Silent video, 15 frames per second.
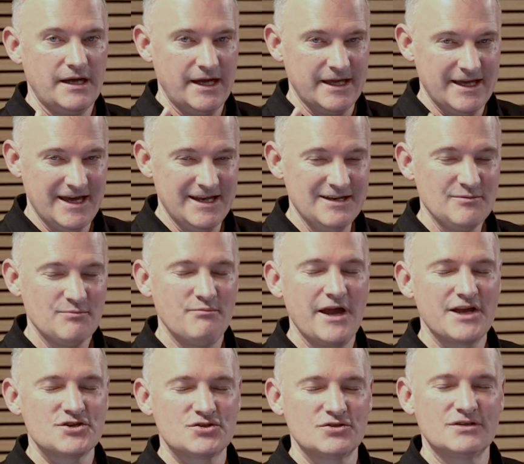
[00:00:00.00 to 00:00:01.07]
Again,
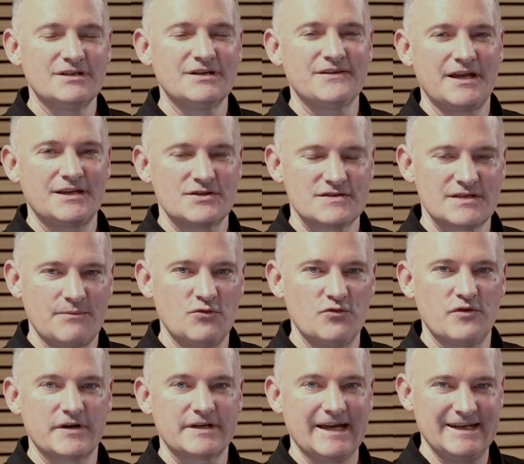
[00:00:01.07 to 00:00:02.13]
make sure that your
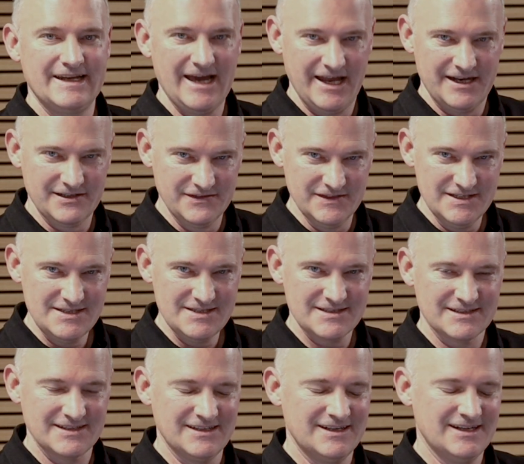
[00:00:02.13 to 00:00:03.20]
subwoofer can handle this,
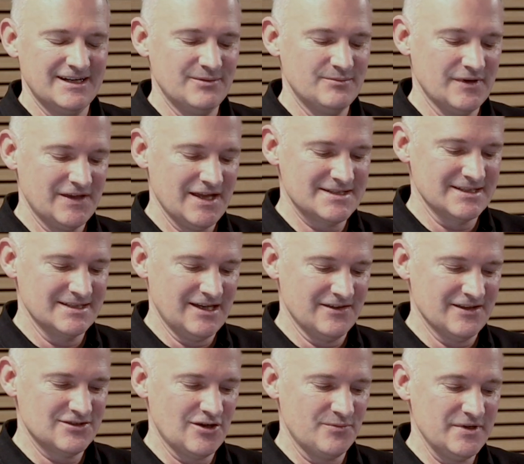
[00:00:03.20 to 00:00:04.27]
but that's
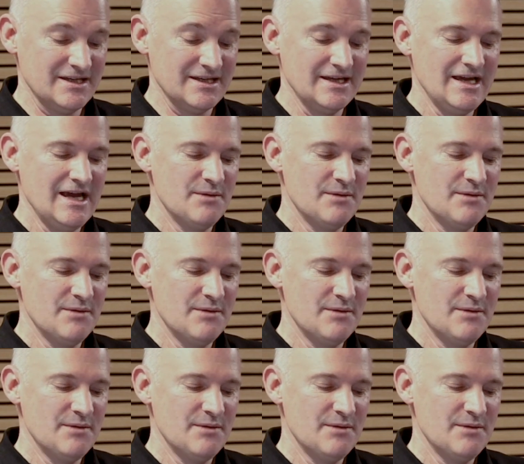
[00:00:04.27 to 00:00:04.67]
another topic.